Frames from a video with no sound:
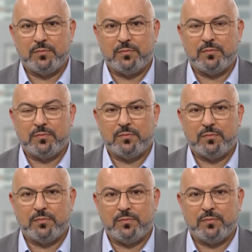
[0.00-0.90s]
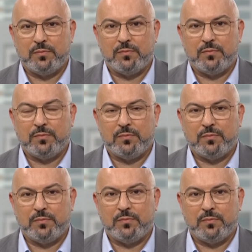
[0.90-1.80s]

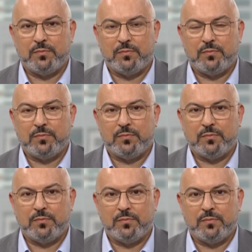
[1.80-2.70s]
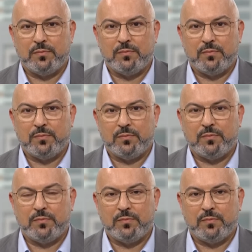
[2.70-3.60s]

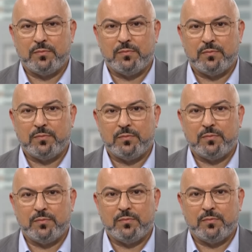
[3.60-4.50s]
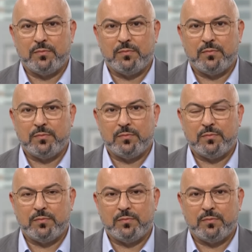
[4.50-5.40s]

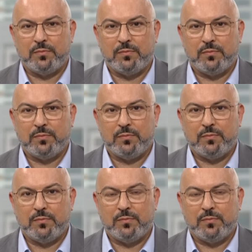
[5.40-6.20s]
The person shown says nothing.